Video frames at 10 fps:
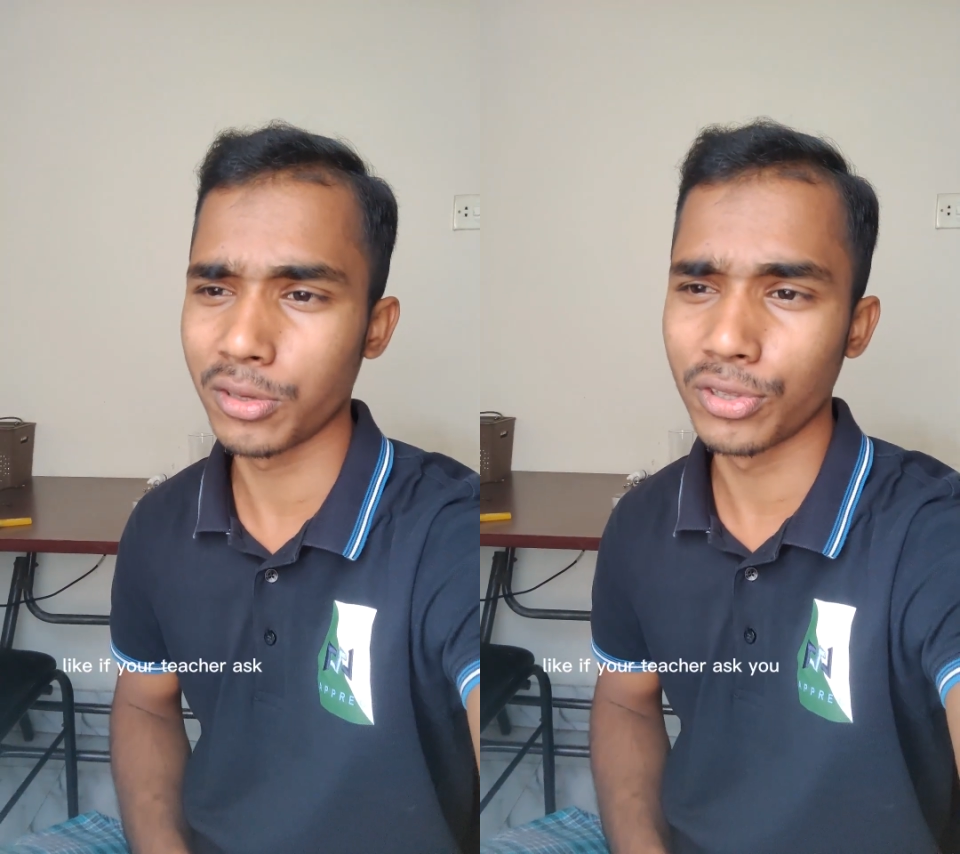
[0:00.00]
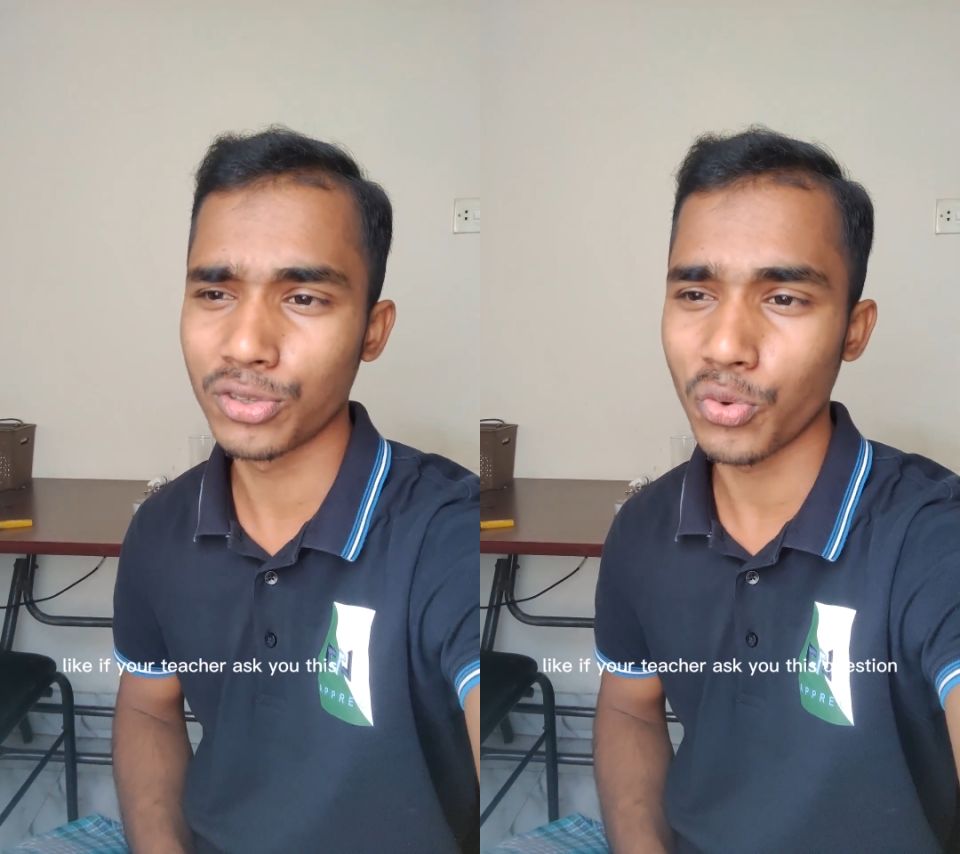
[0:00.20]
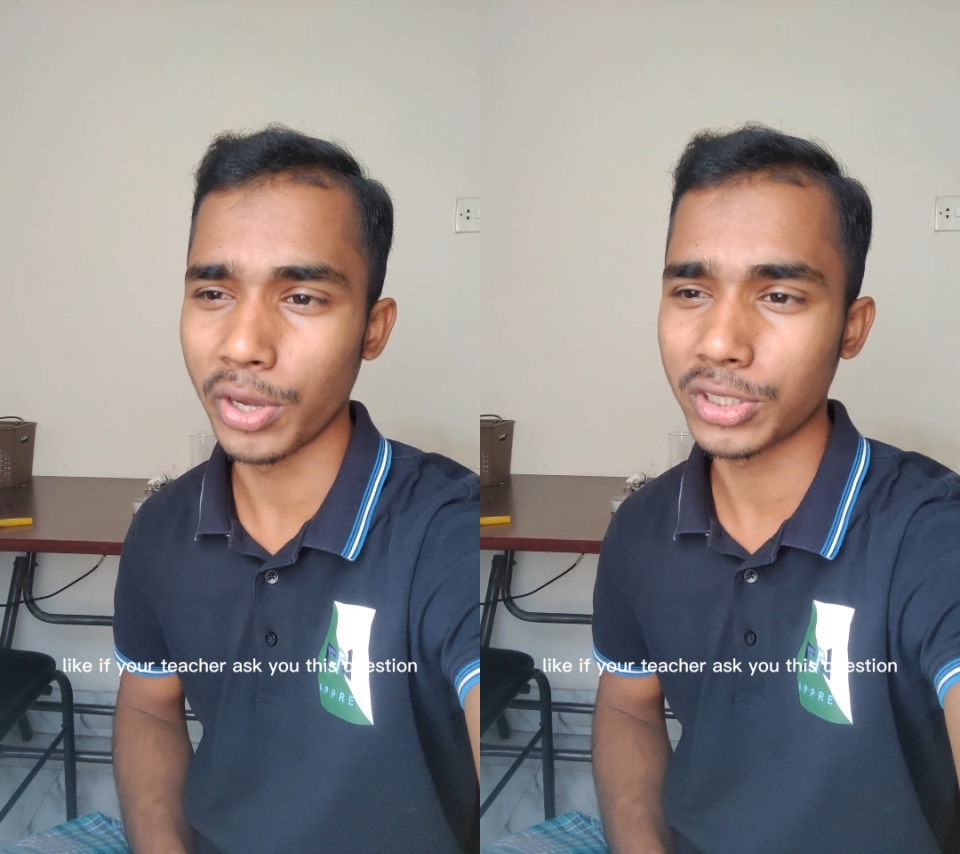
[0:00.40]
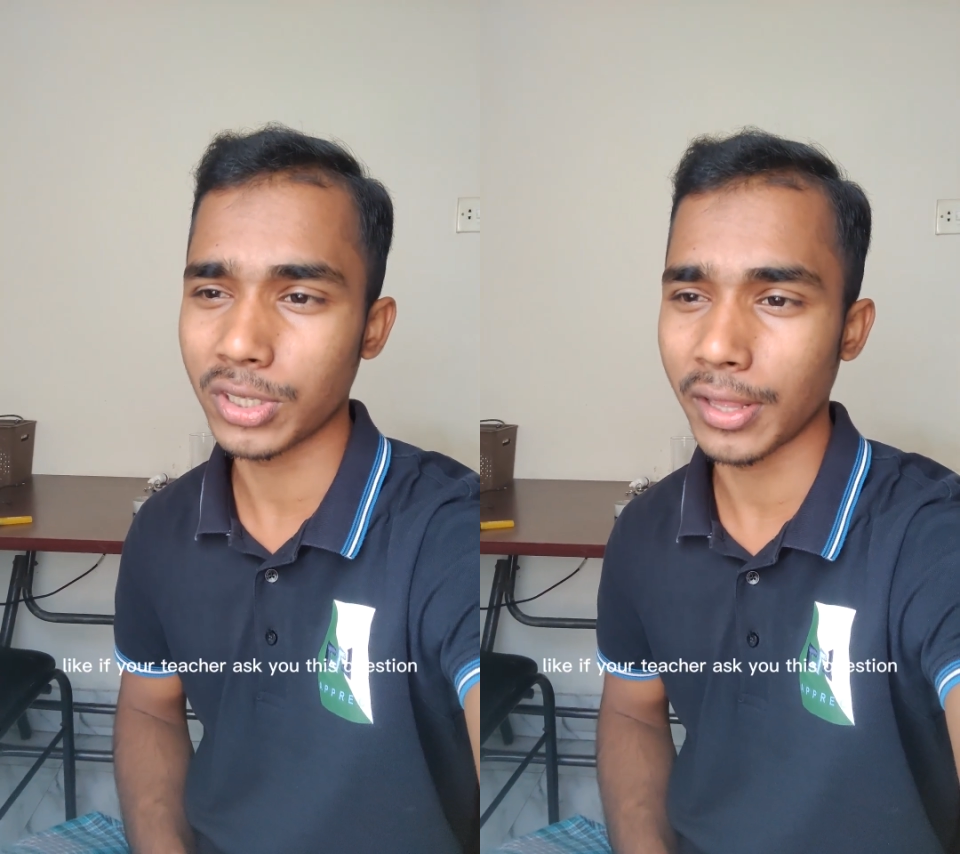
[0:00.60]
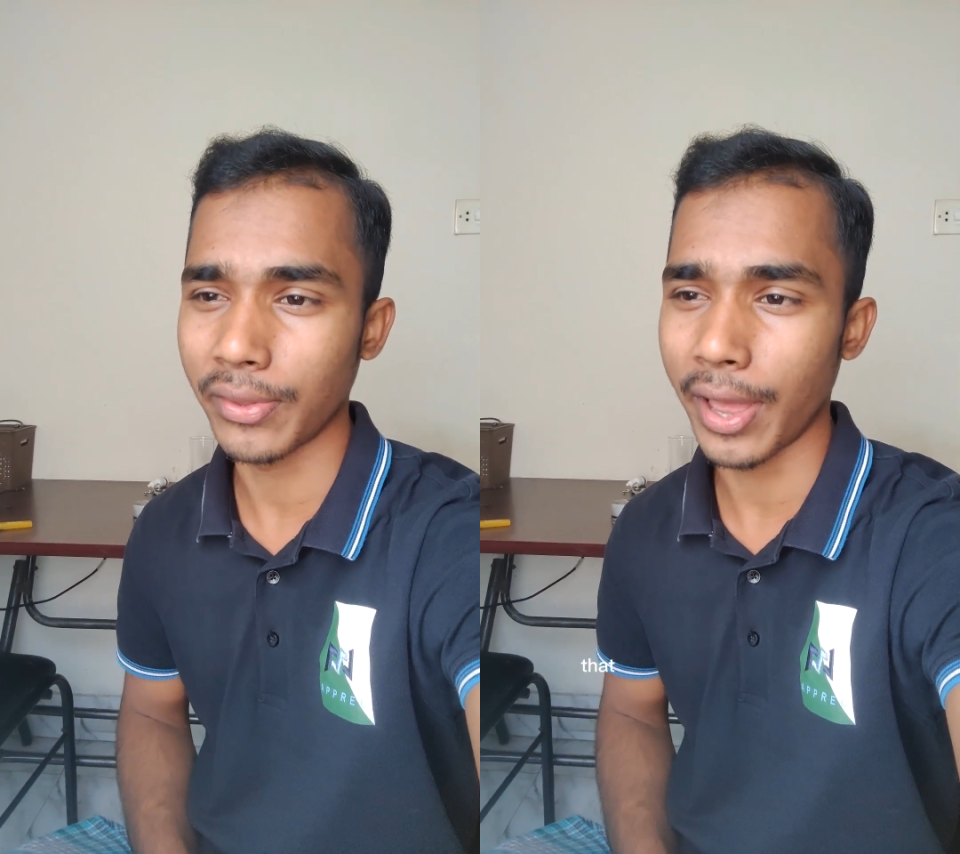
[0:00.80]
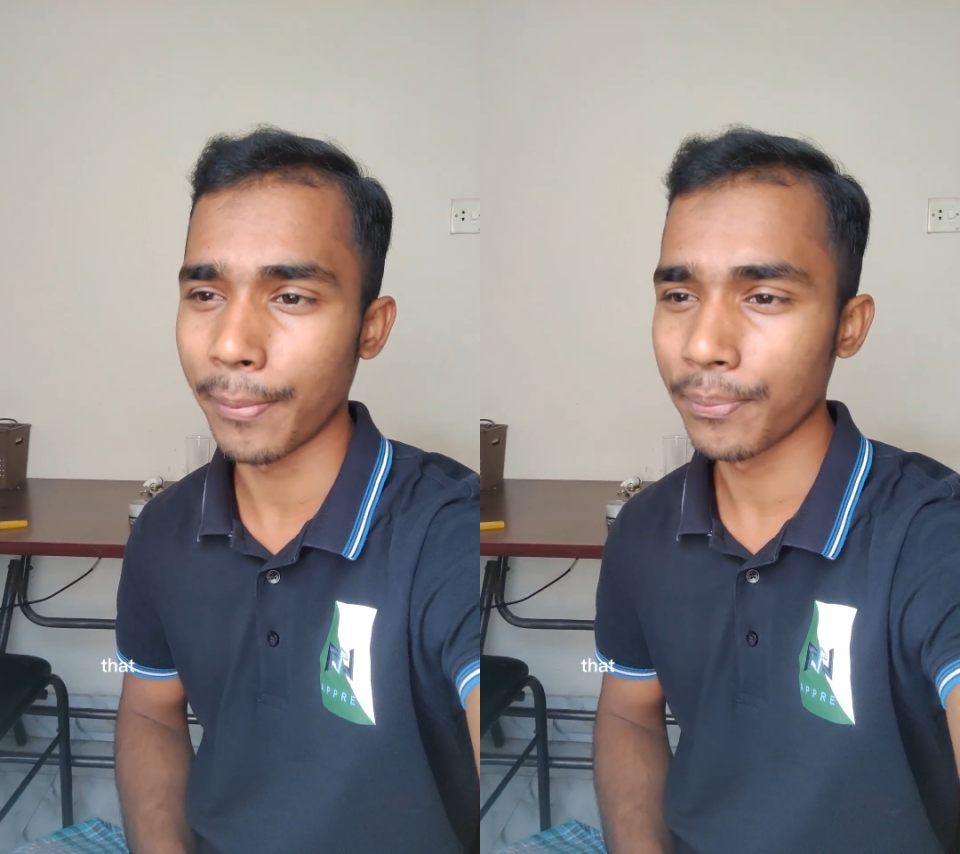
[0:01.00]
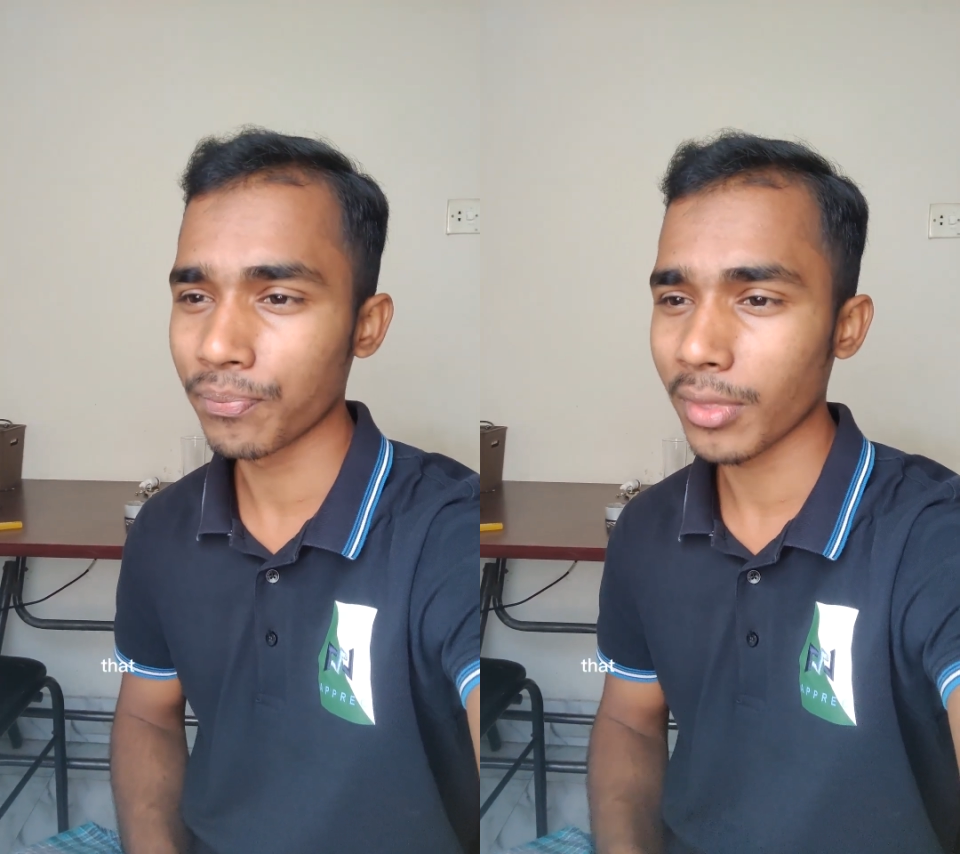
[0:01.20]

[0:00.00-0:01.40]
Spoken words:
you this question, that